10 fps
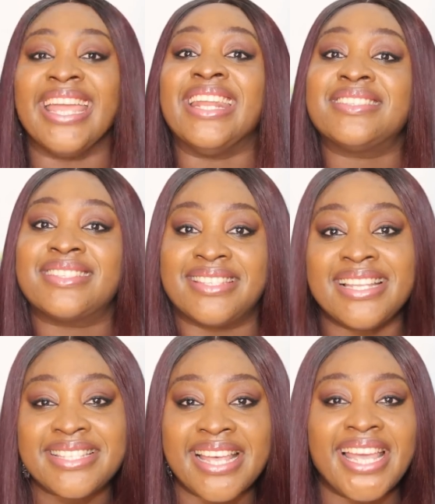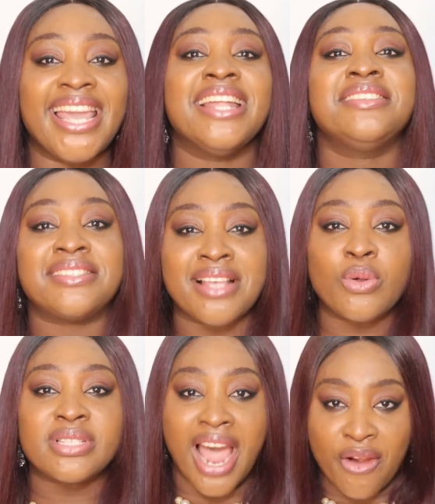in a city in
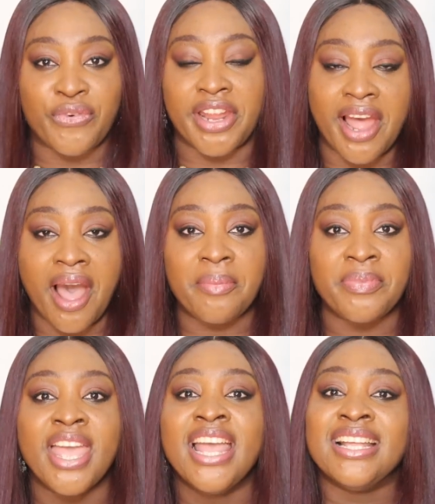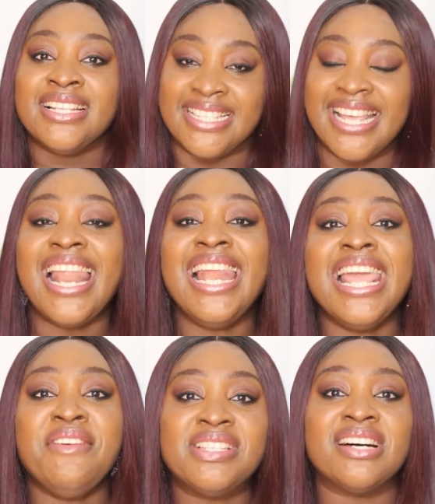South Africa, there
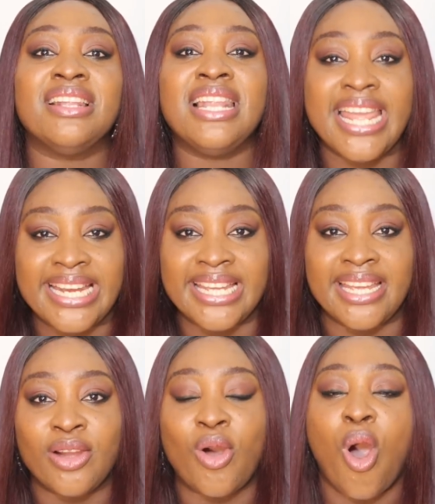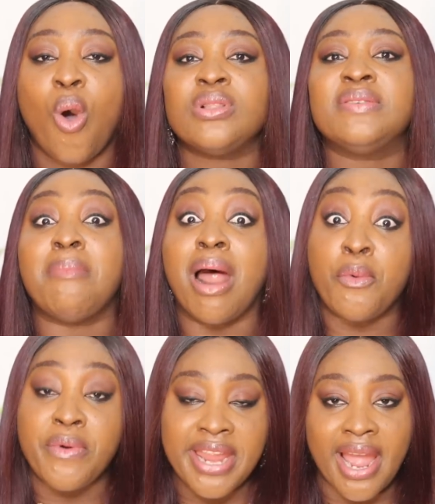lived a lady called
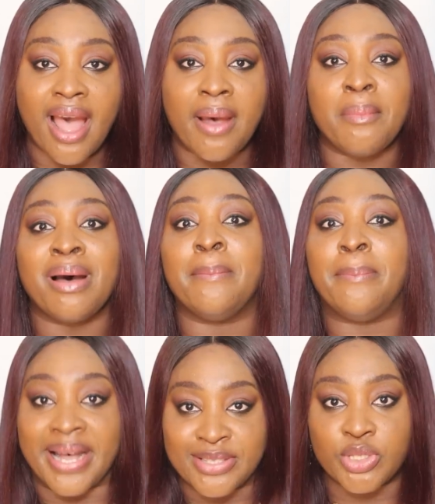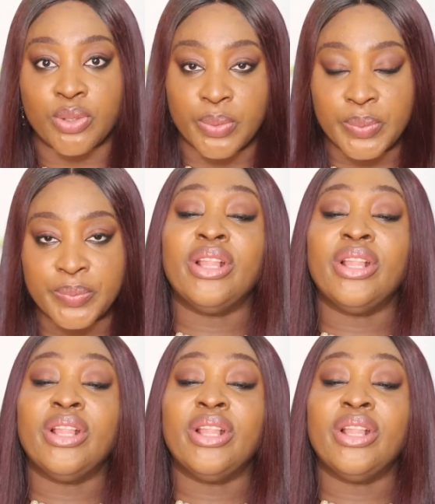Maria Mabaso.